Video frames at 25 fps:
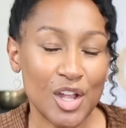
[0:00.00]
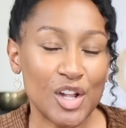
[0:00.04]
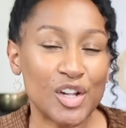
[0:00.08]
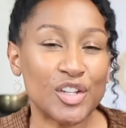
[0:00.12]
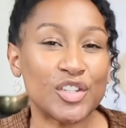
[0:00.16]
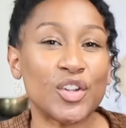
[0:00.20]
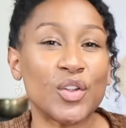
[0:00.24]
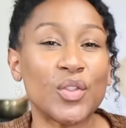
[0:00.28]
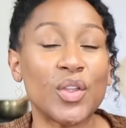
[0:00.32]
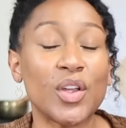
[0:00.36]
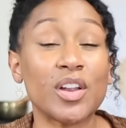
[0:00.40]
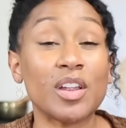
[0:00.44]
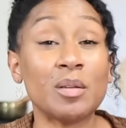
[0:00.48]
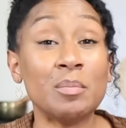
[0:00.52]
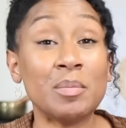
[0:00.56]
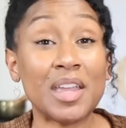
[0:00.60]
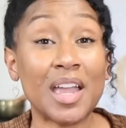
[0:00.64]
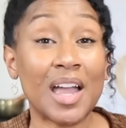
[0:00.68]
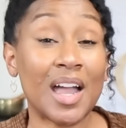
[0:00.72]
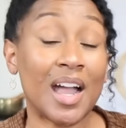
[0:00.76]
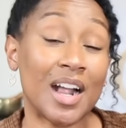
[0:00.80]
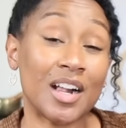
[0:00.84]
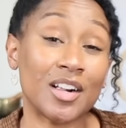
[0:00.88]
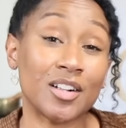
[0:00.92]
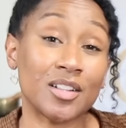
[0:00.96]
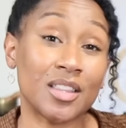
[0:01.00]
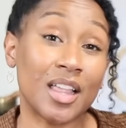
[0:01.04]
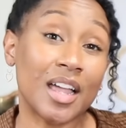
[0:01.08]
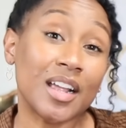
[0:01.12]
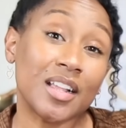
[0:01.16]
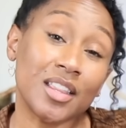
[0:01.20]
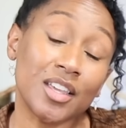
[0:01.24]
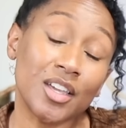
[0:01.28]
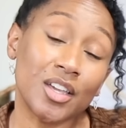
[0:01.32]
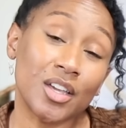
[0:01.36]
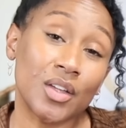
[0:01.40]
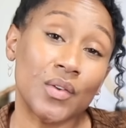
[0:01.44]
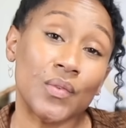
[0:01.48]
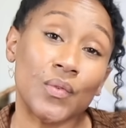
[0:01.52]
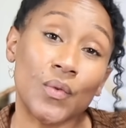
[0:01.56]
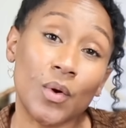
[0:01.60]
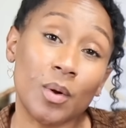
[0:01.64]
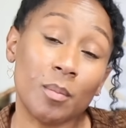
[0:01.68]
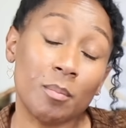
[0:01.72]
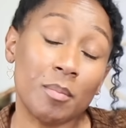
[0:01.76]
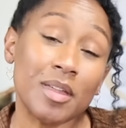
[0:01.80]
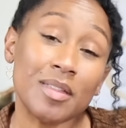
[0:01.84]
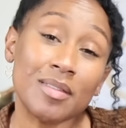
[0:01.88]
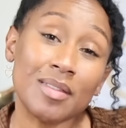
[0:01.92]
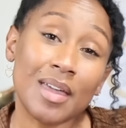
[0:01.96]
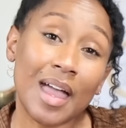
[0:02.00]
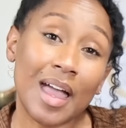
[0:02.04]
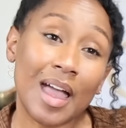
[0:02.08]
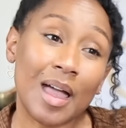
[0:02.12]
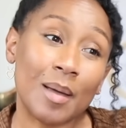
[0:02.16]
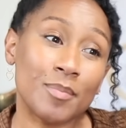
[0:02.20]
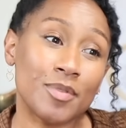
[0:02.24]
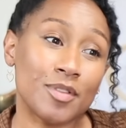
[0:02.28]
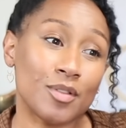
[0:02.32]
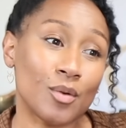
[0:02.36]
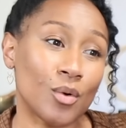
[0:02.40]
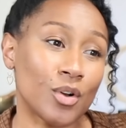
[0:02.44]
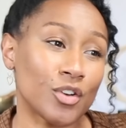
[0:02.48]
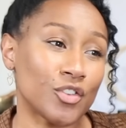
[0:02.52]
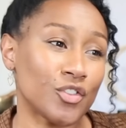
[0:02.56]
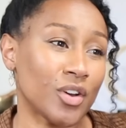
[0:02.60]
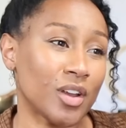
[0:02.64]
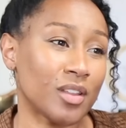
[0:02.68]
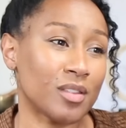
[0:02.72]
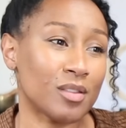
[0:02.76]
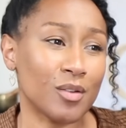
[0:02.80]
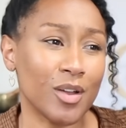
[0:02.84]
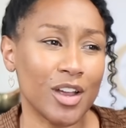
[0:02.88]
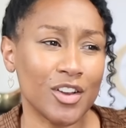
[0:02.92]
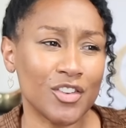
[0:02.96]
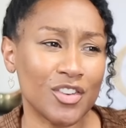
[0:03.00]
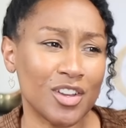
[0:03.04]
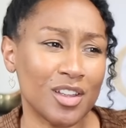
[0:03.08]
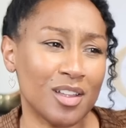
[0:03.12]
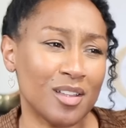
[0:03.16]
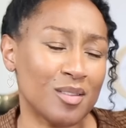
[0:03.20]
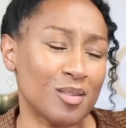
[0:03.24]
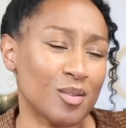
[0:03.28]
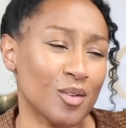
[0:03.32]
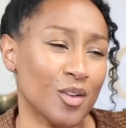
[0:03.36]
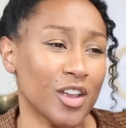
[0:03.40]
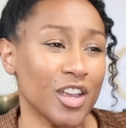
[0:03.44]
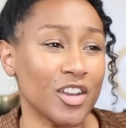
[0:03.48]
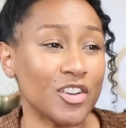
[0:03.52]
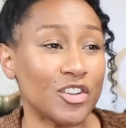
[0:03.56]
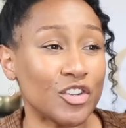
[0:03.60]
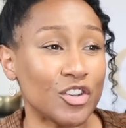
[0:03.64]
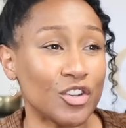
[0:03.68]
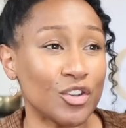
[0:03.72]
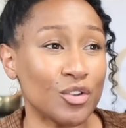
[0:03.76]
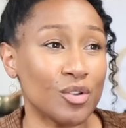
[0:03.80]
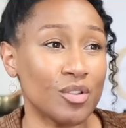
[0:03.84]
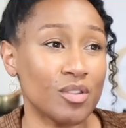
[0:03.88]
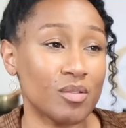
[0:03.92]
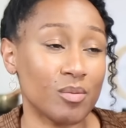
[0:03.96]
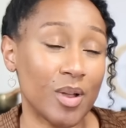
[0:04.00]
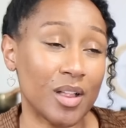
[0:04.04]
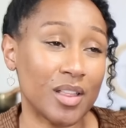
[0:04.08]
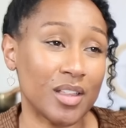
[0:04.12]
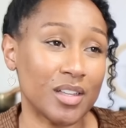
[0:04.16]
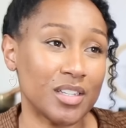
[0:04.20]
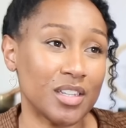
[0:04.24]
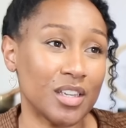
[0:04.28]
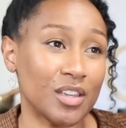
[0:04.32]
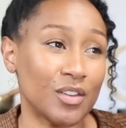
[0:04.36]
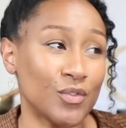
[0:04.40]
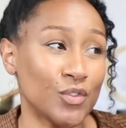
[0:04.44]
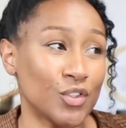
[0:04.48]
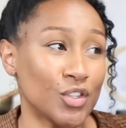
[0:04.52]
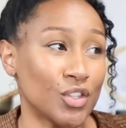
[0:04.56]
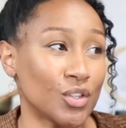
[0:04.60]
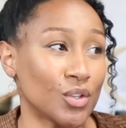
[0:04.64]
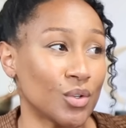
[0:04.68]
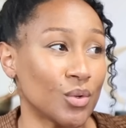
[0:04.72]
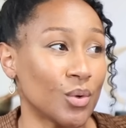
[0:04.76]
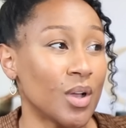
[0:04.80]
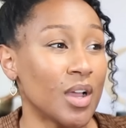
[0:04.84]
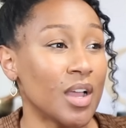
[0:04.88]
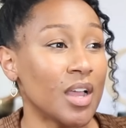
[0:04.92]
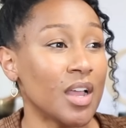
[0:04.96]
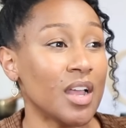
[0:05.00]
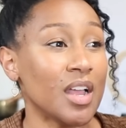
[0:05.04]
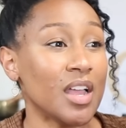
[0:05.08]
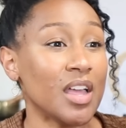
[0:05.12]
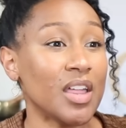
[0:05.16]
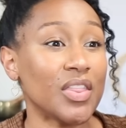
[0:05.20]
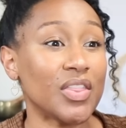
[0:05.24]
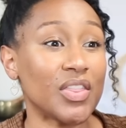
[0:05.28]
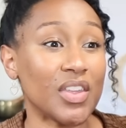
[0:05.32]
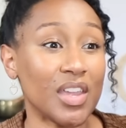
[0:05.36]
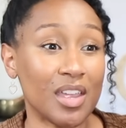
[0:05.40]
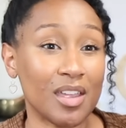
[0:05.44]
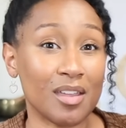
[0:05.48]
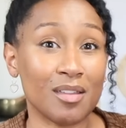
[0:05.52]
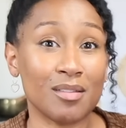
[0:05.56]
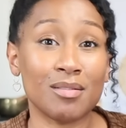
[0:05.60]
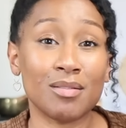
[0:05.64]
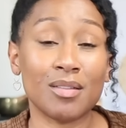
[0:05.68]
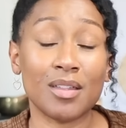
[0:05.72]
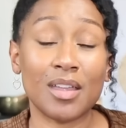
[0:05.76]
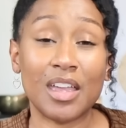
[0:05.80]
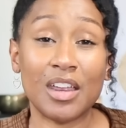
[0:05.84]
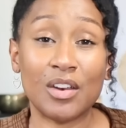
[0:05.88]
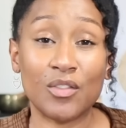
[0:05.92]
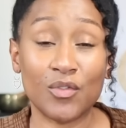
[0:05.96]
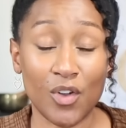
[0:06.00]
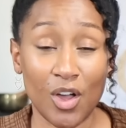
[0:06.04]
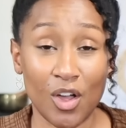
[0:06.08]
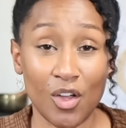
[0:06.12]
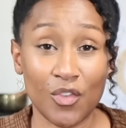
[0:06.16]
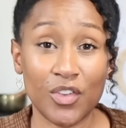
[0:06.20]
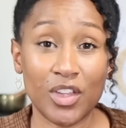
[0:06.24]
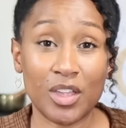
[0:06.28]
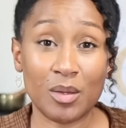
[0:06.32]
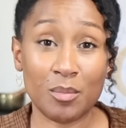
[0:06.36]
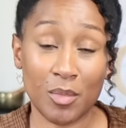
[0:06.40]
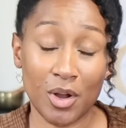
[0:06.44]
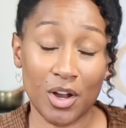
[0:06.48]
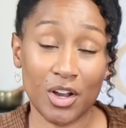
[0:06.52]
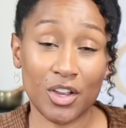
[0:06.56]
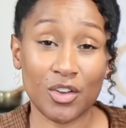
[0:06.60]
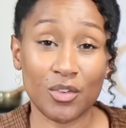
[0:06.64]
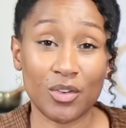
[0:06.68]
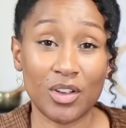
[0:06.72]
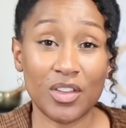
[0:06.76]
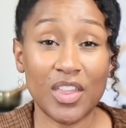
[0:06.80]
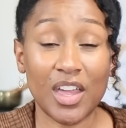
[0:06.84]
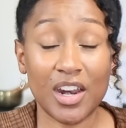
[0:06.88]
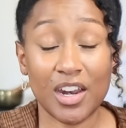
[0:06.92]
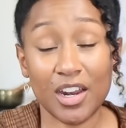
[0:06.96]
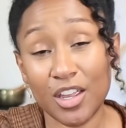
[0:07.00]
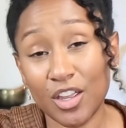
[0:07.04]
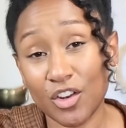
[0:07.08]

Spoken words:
So there can be a higher likelihood for mishaps or transgressions or issues relative to things involving Mercury that it